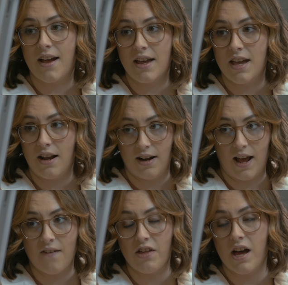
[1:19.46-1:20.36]
that in and
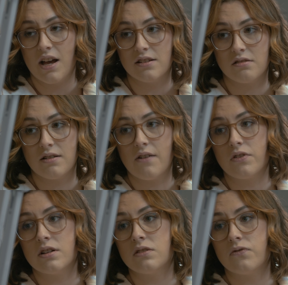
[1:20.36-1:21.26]
have that as a
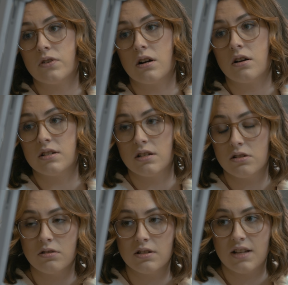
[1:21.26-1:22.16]
reference for our
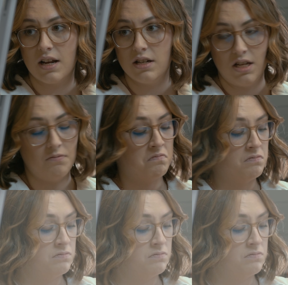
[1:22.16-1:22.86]
digital design team.